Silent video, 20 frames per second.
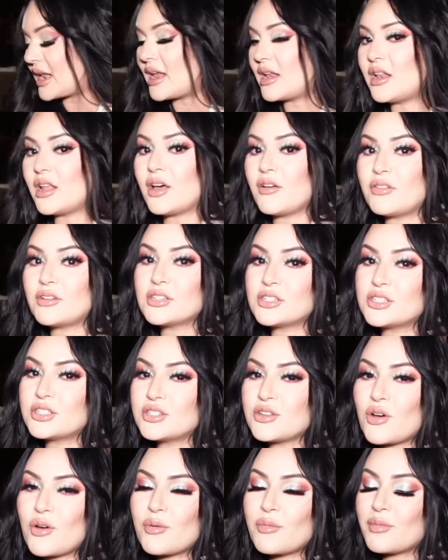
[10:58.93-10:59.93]
I love her
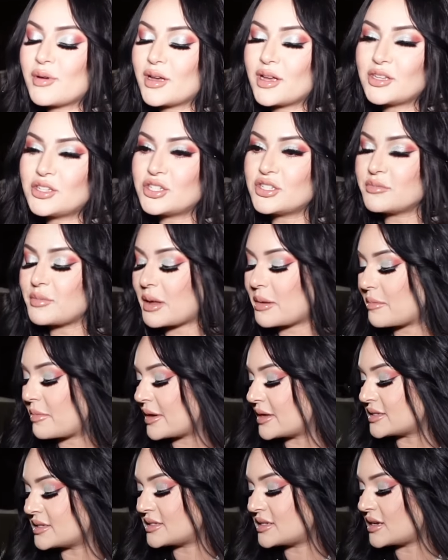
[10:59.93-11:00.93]
so much. She's my
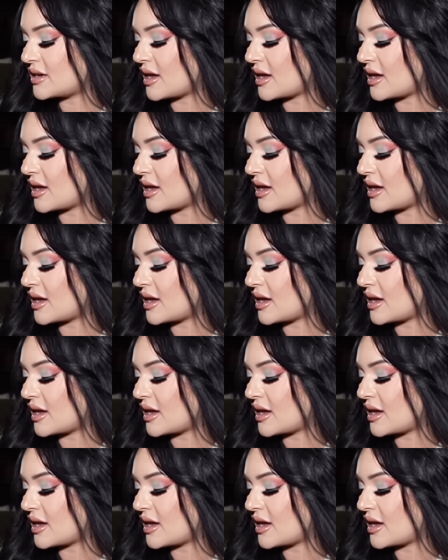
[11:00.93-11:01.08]
bestie,